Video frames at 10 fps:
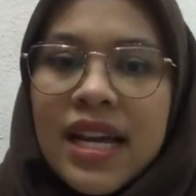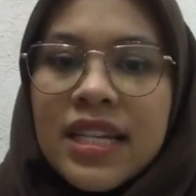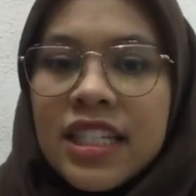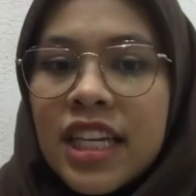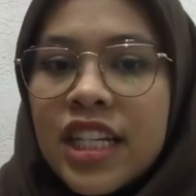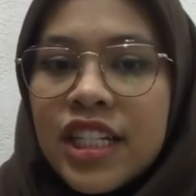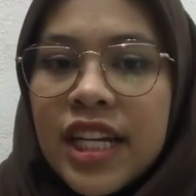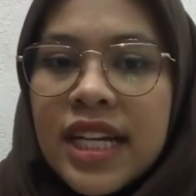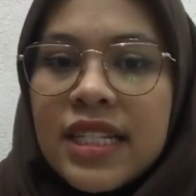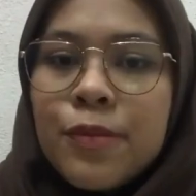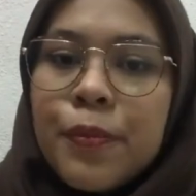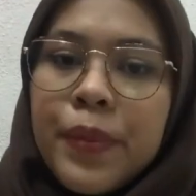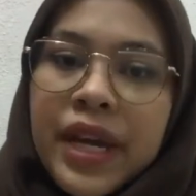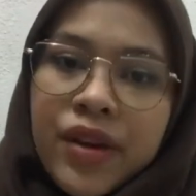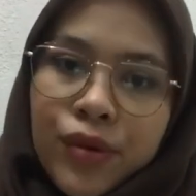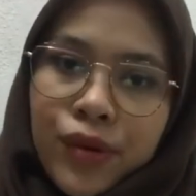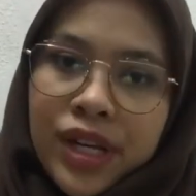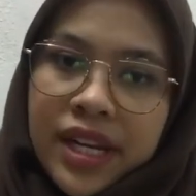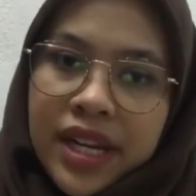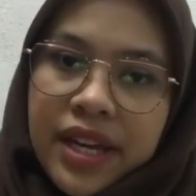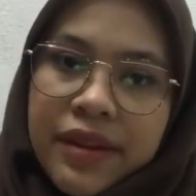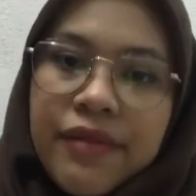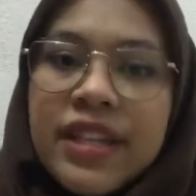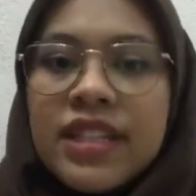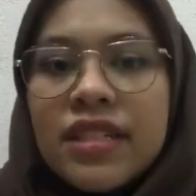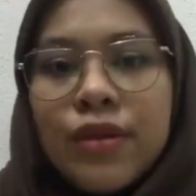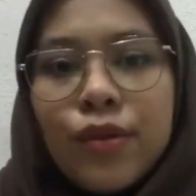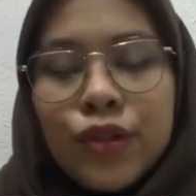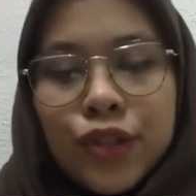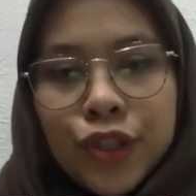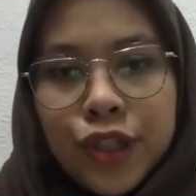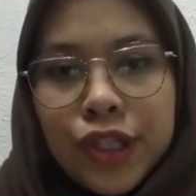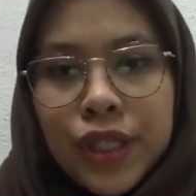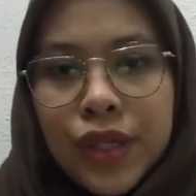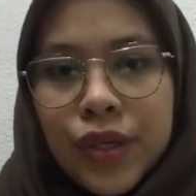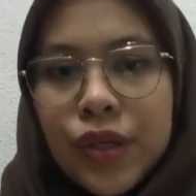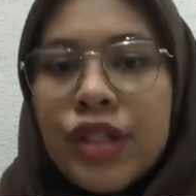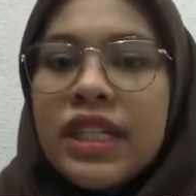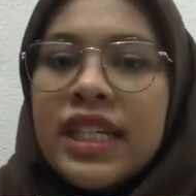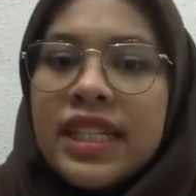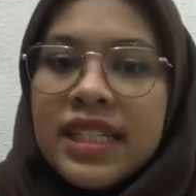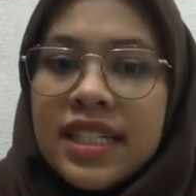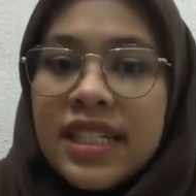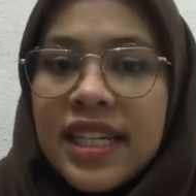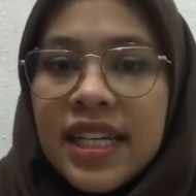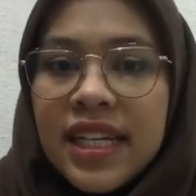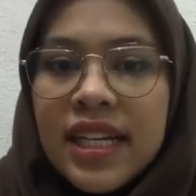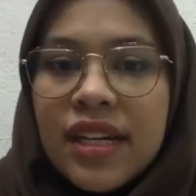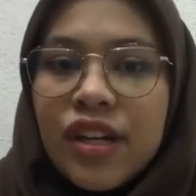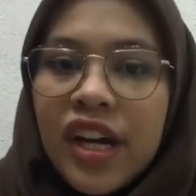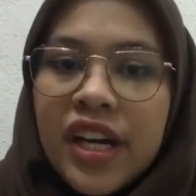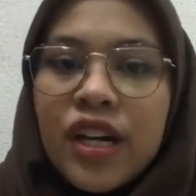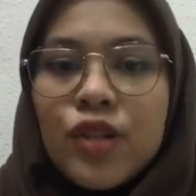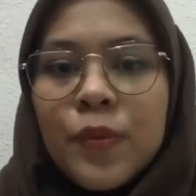such as payroll, inventory control, order entry, accounts